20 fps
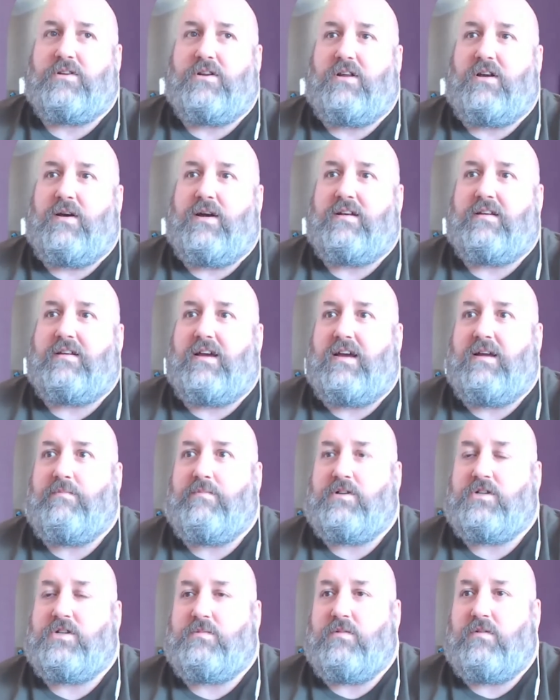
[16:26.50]
going to go out to
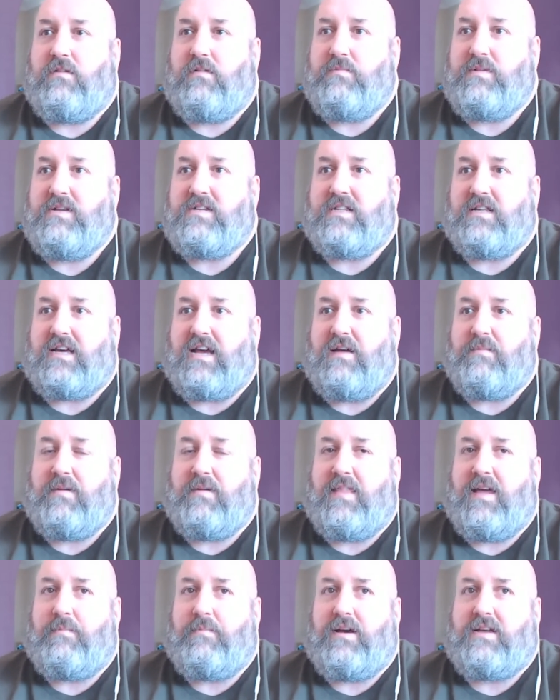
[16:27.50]
Cambridge tomorrow. I missed the game and
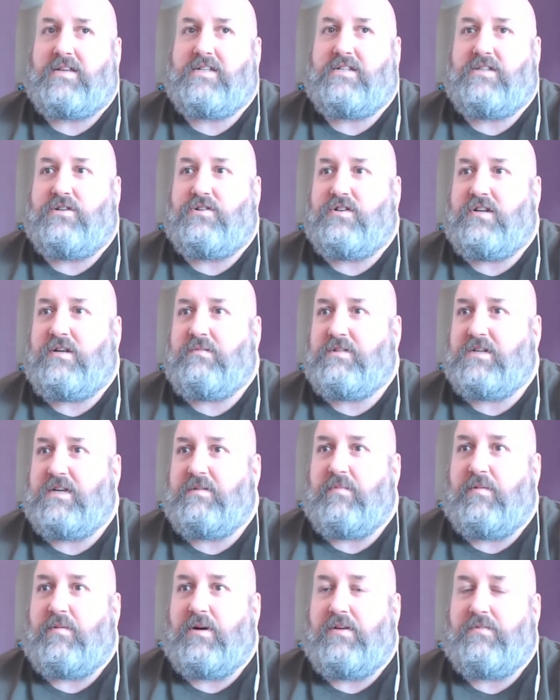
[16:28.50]
that, but as it's the dream
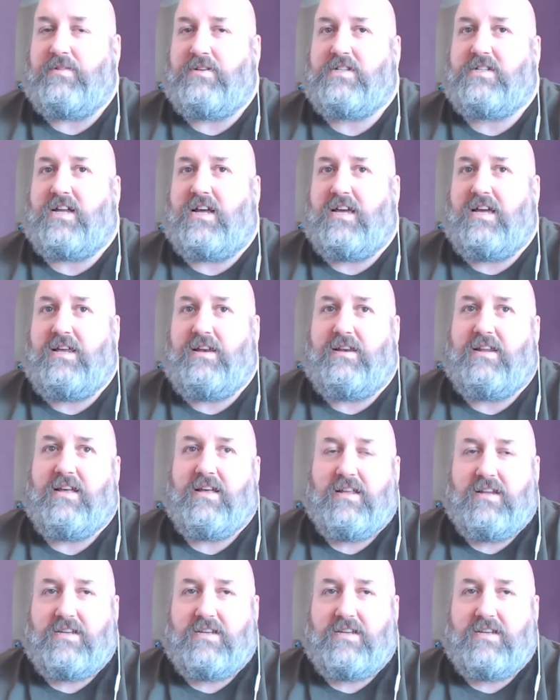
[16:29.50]
team, I might even stay in.